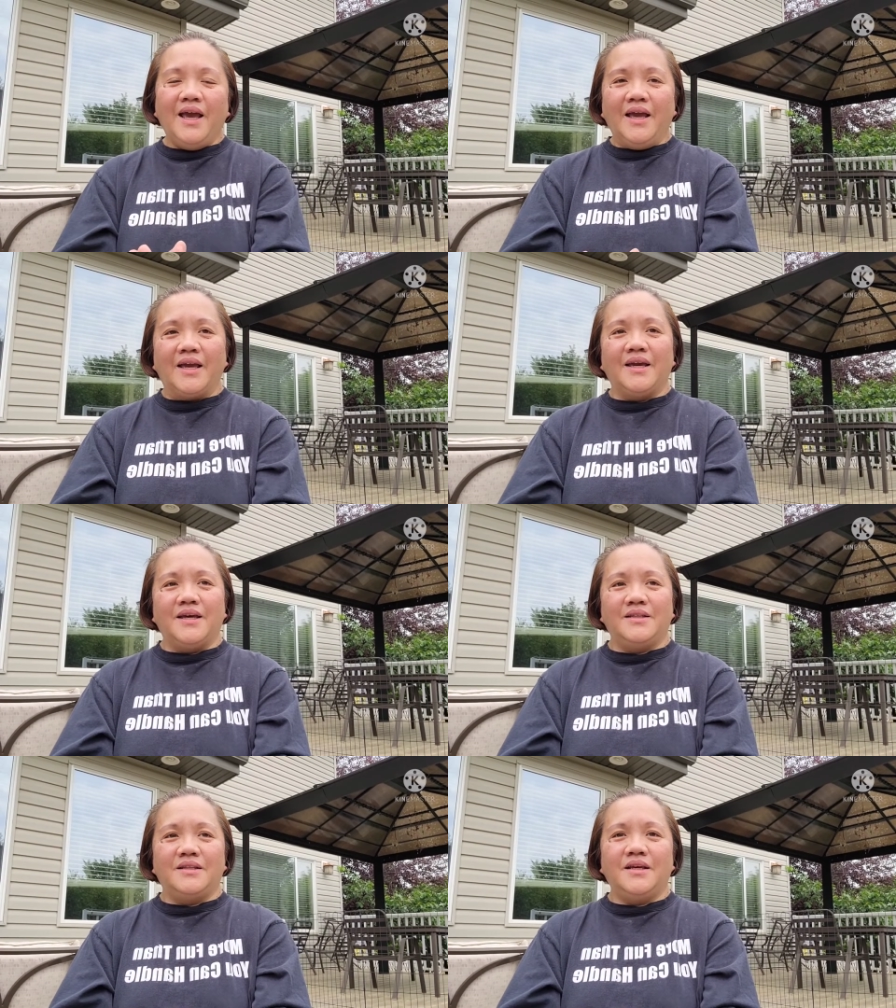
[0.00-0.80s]

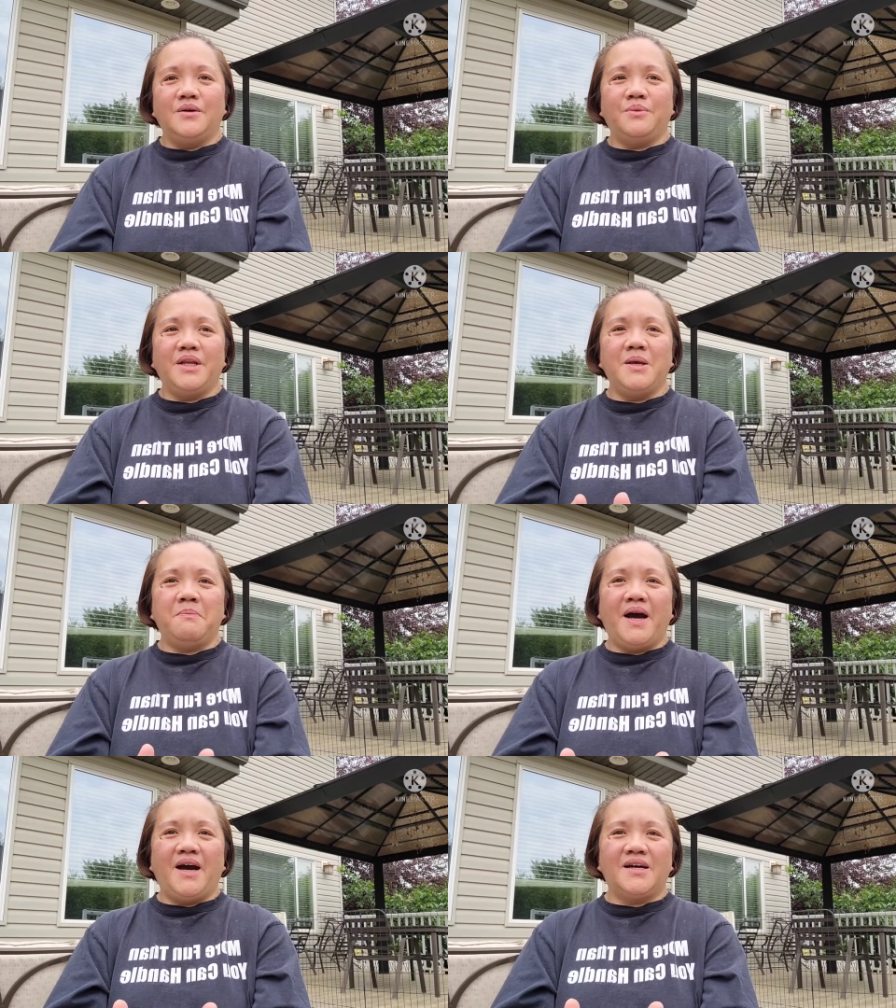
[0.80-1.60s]
and when he
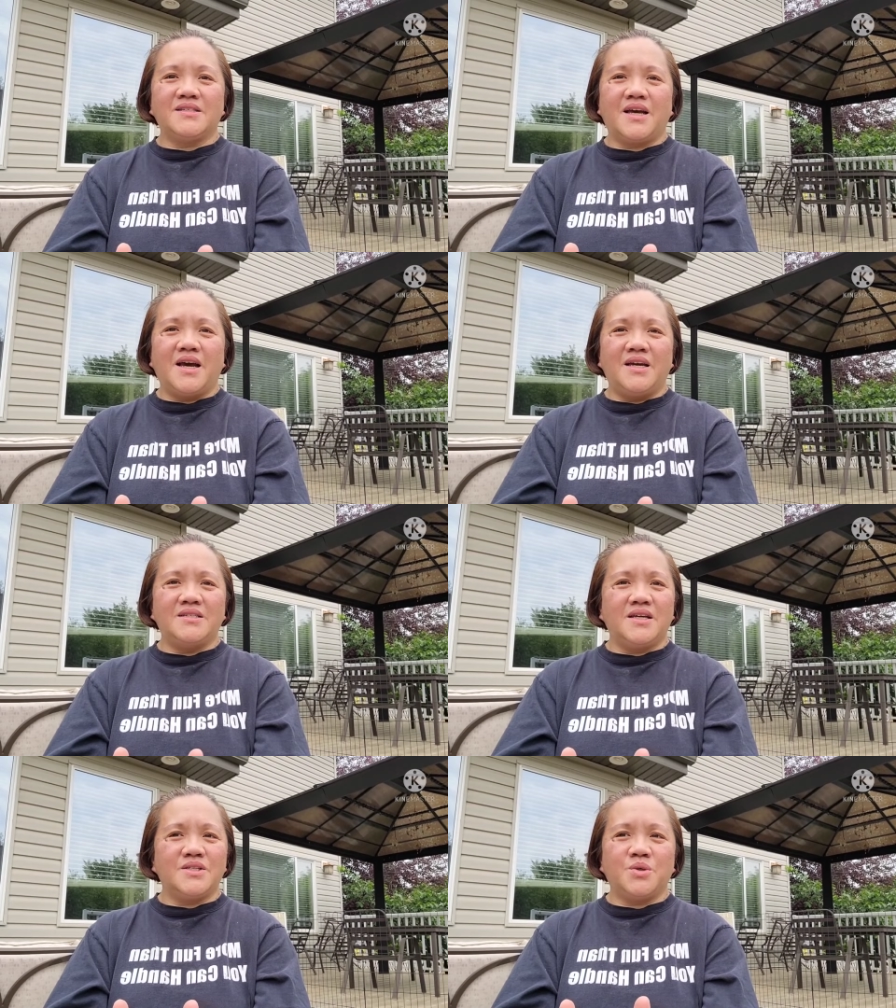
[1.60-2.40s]
passed I
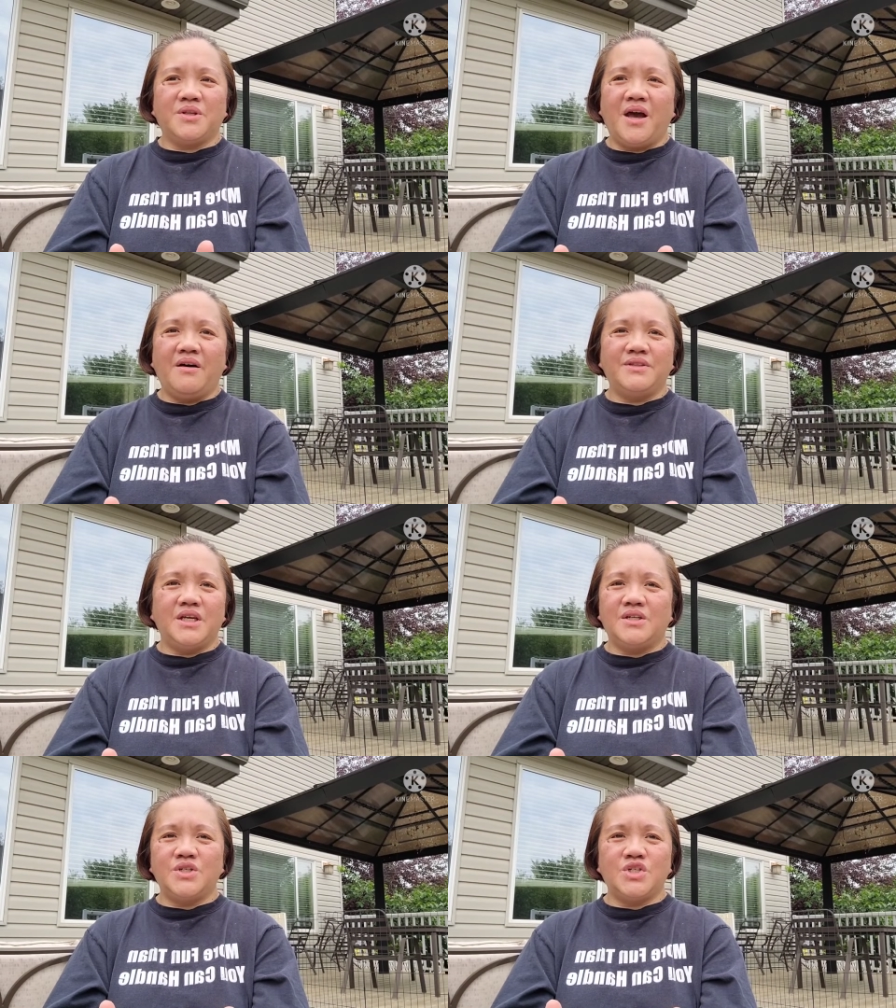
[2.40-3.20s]
just don't have the
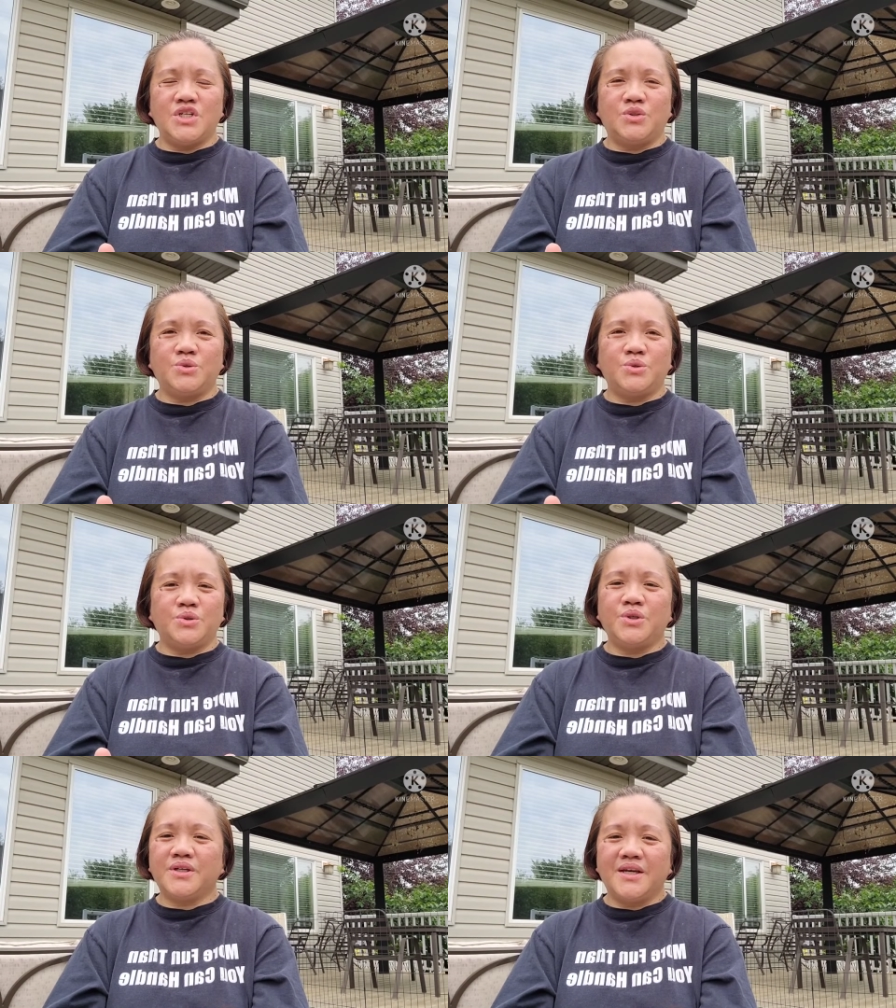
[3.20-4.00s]
energy to
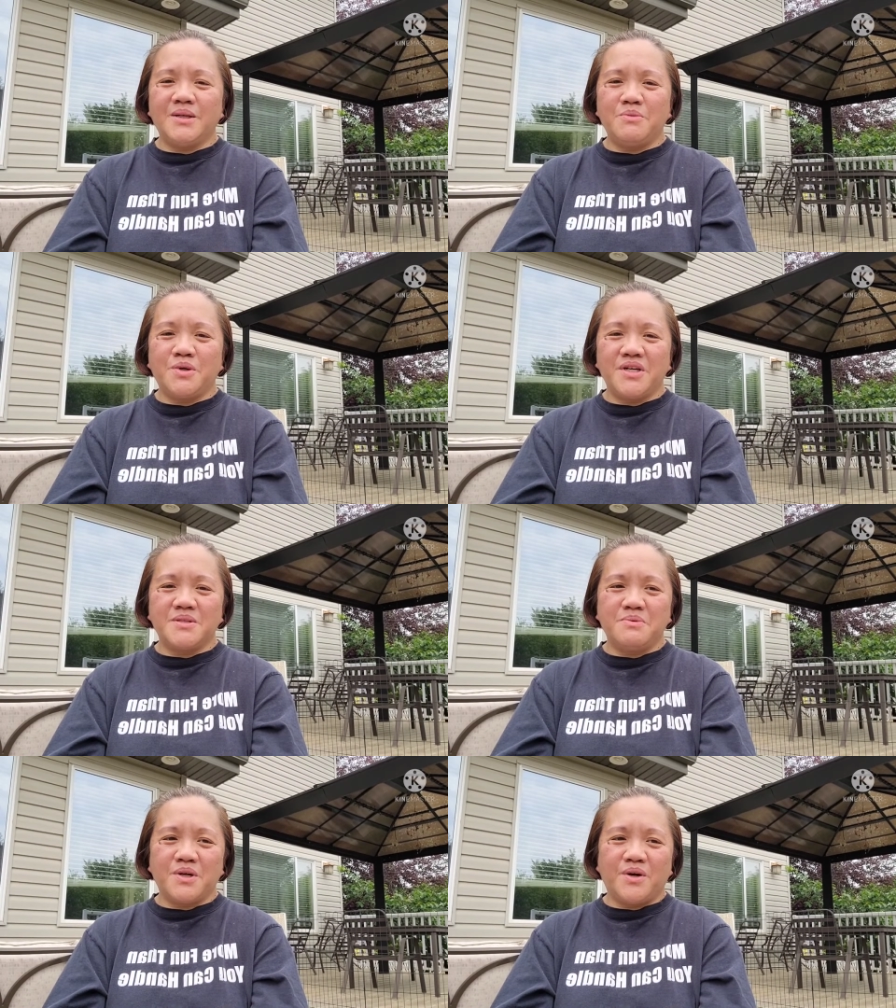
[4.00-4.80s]
cook anymore is
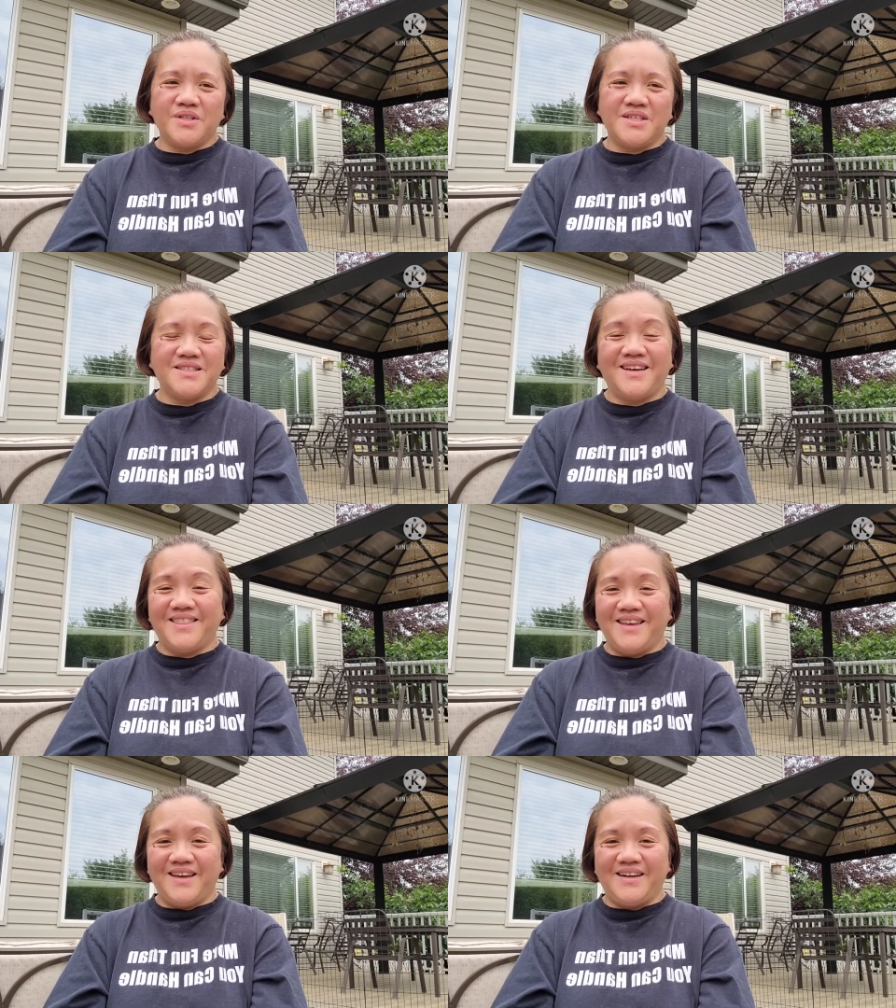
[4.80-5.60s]
because he's not
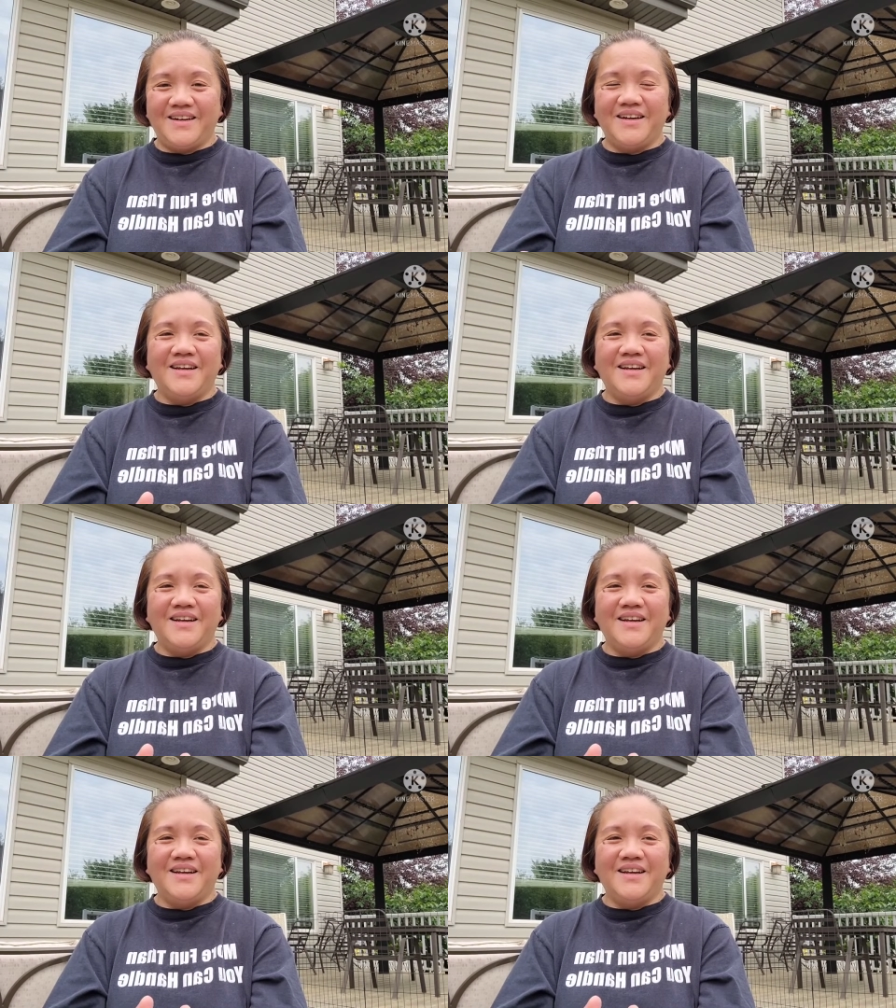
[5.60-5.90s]
there